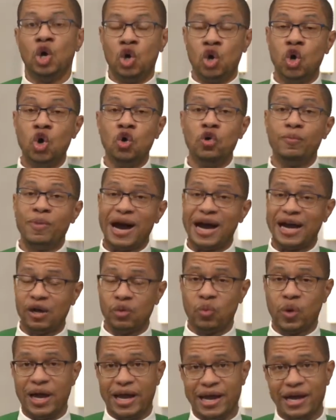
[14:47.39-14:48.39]
who by
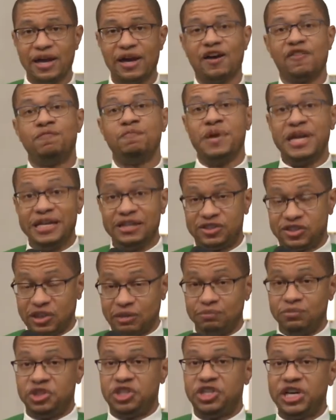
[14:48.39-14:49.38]
way of being
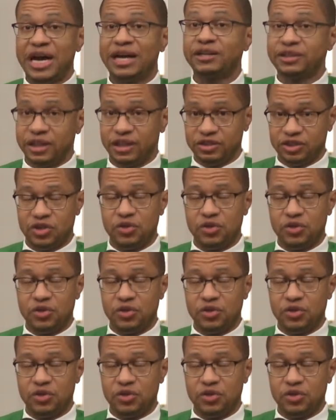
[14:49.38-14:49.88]
subjected